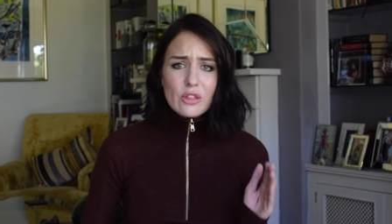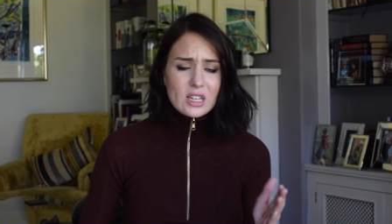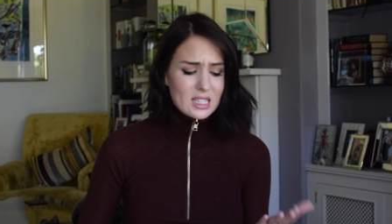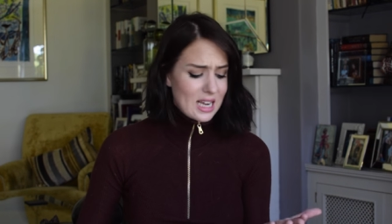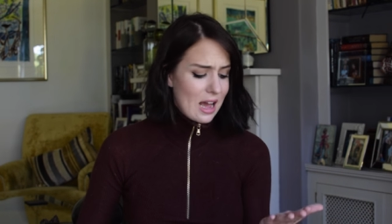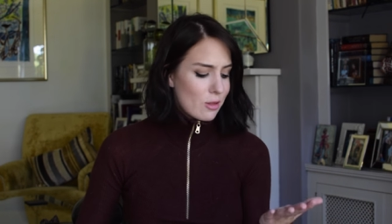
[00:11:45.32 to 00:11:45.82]

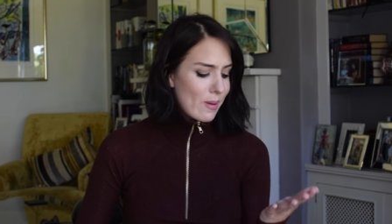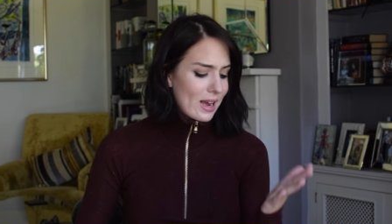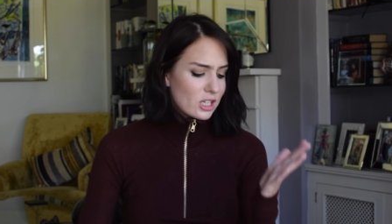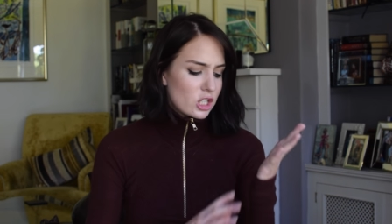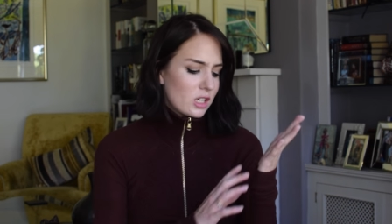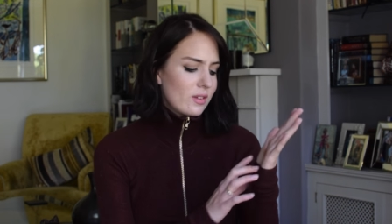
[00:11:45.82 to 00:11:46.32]
thing to get out of the
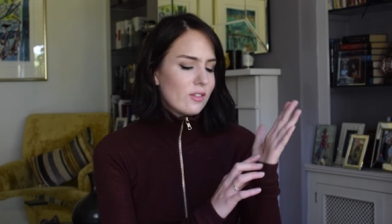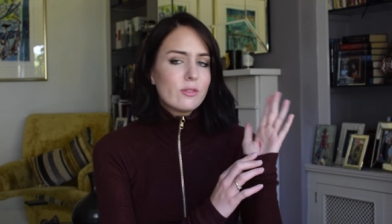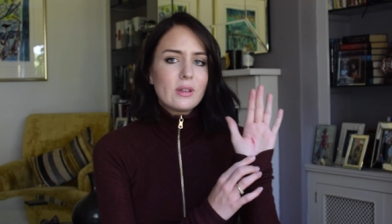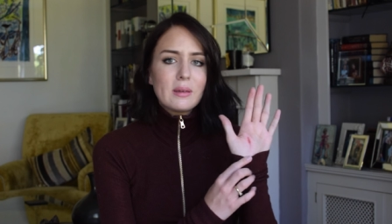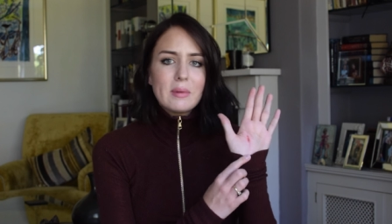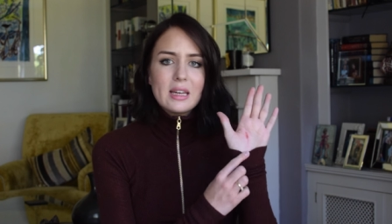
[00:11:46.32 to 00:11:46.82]
packaging. I've even
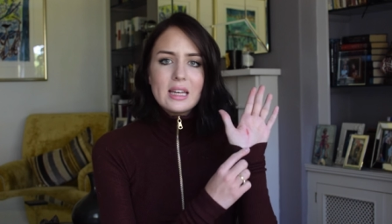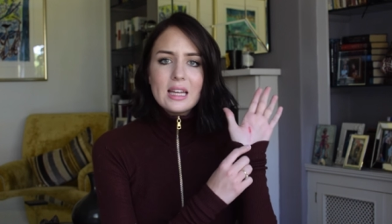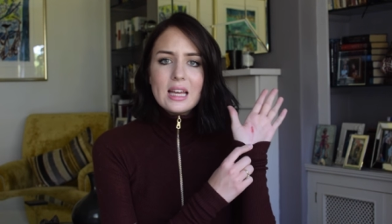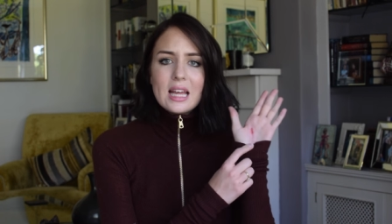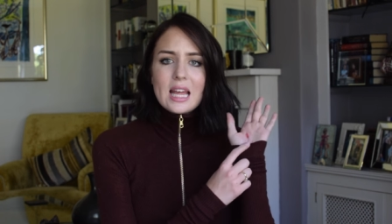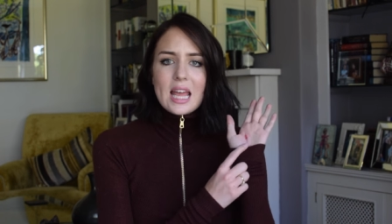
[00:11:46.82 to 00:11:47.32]
been
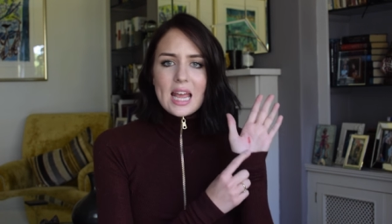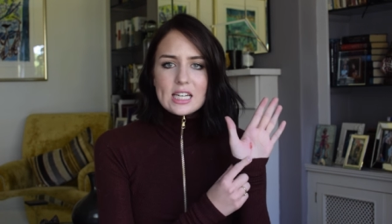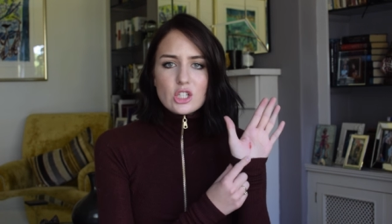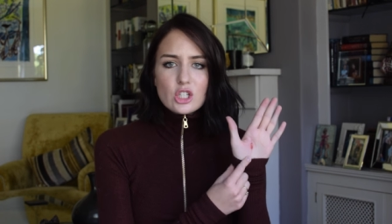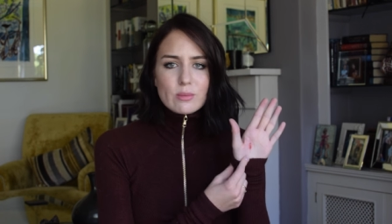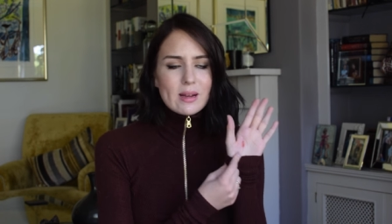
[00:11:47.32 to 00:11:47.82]

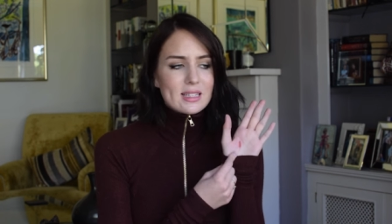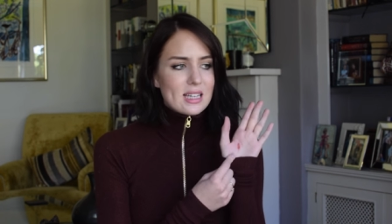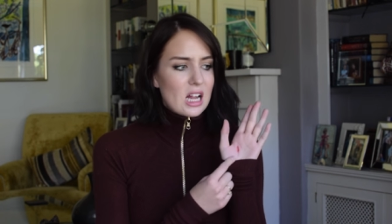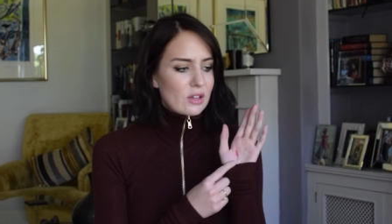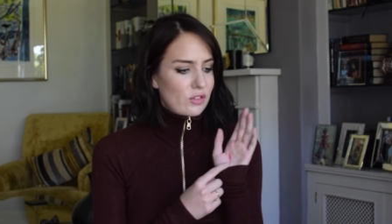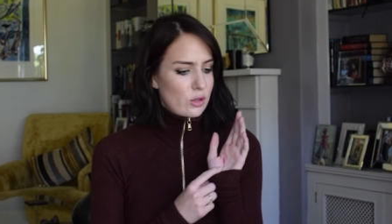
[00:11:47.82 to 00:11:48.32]
injured
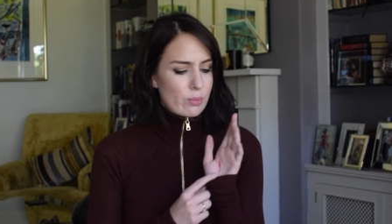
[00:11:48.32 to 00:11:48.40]
myself in the